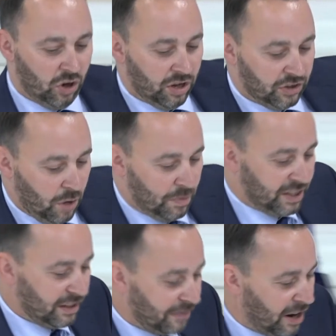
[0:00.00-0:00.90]

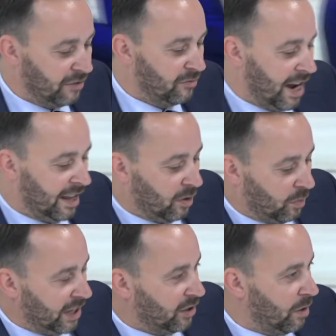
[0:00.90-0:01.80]
Tomas, it's very rare that
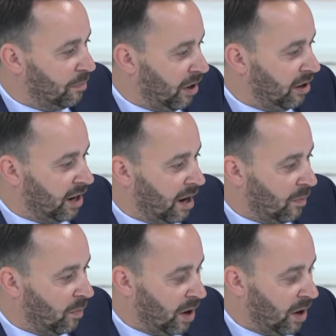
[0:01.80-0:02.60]
we do a programme